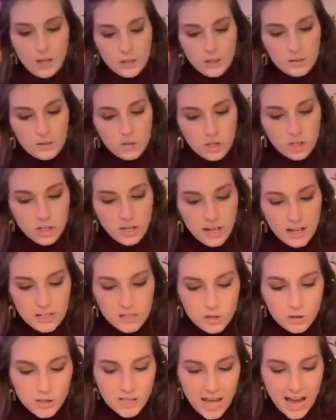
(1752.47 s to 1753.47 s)
So should I
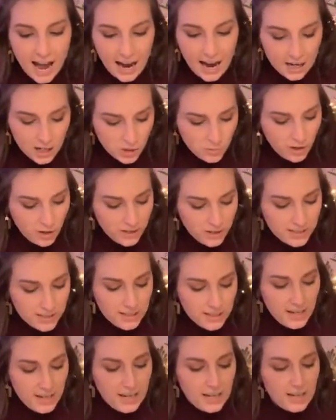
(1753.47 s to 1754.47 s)
do the hash marks
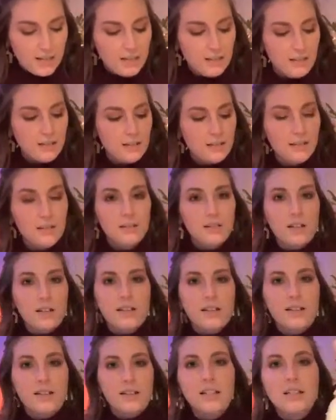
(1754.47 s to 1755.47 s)
again?
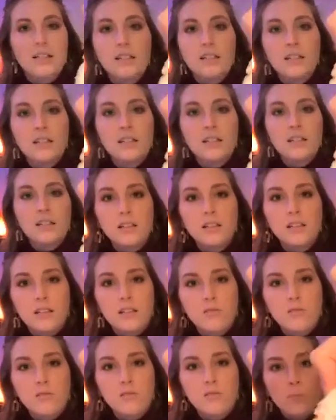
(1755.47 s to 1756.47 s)
Because these, you
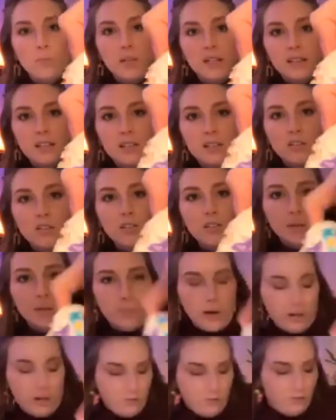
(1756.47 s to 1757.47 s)
tell me, these look like
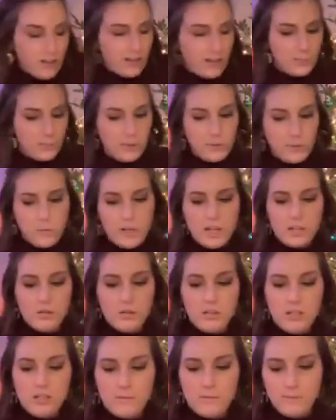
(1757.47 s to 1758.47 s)
butterflies, but then when I do
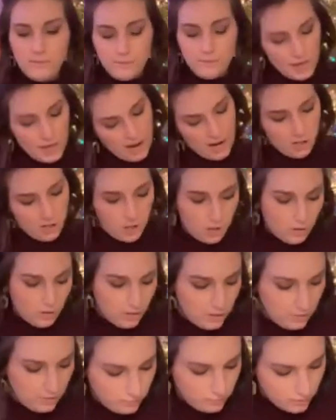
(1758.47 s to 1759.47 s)
yeah, I should do it.